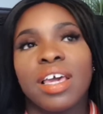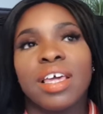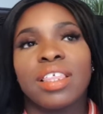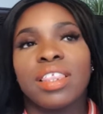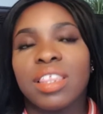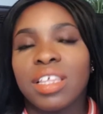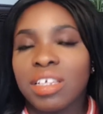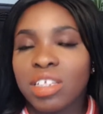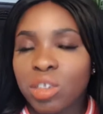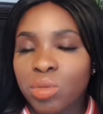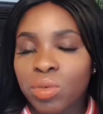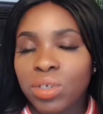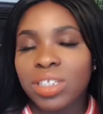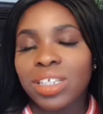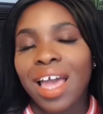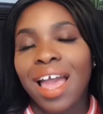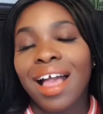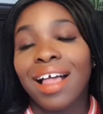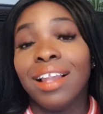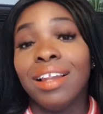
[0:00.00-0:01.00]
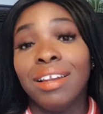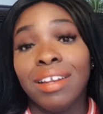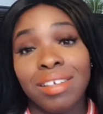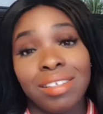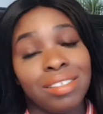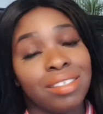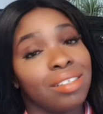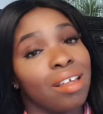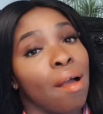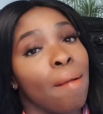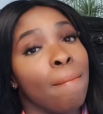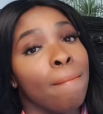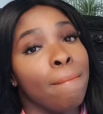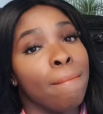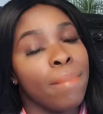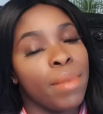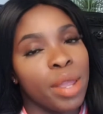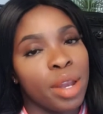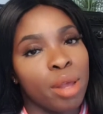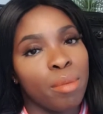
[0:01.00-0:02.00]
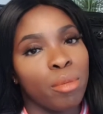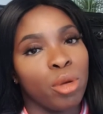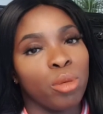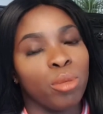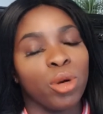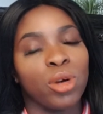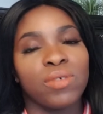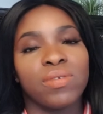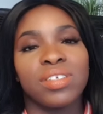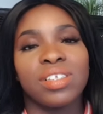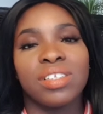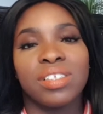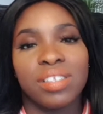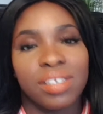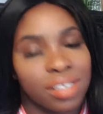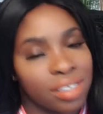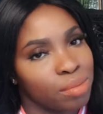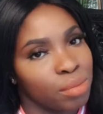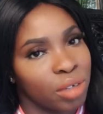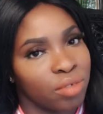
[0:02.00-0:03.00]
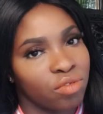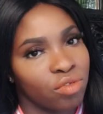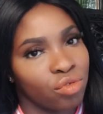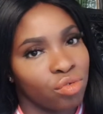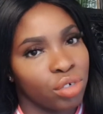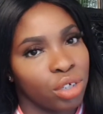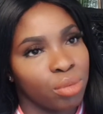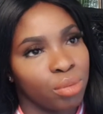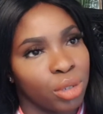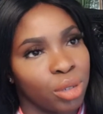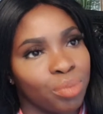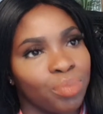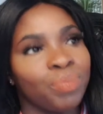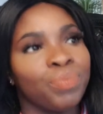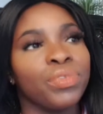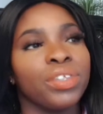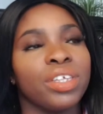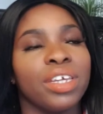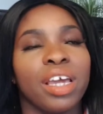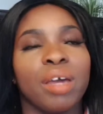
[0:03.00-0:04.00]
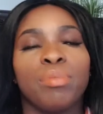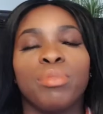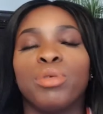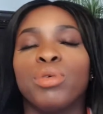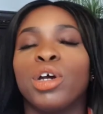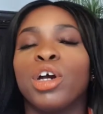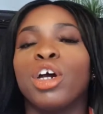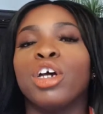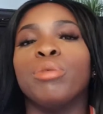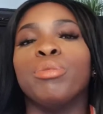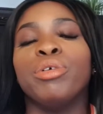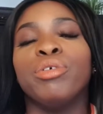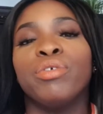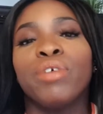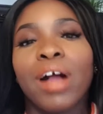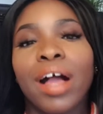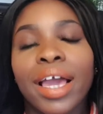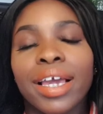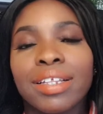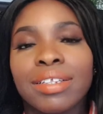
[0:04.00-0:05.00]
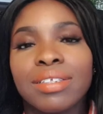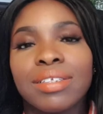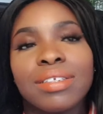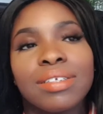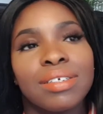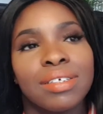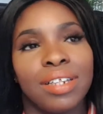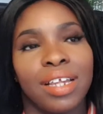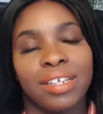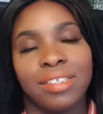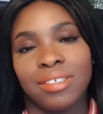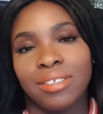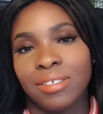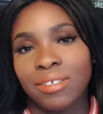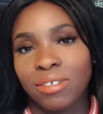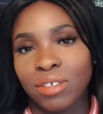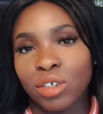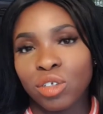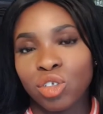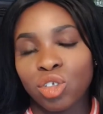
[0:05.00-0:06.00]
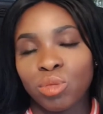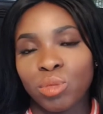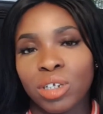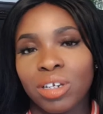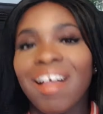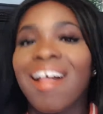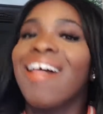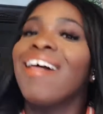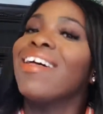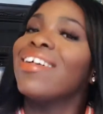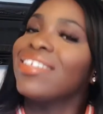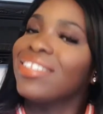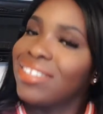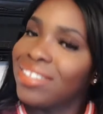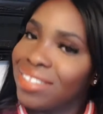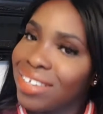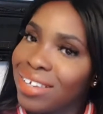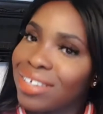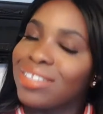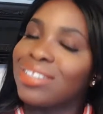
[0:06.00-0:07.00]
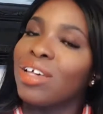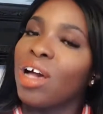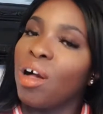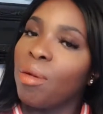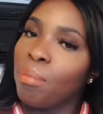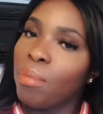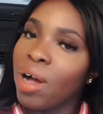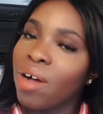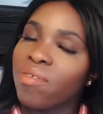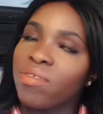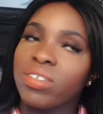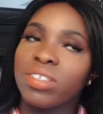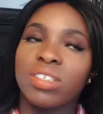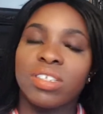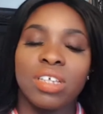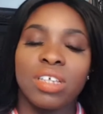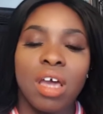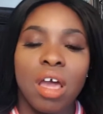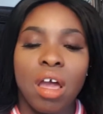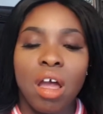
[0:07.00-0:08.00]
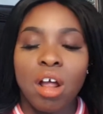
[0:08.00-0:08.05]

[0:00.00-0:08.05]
This was at least a minimum of a six-month treatment. Yep, you heard me right, ladies and gentlemen, six months.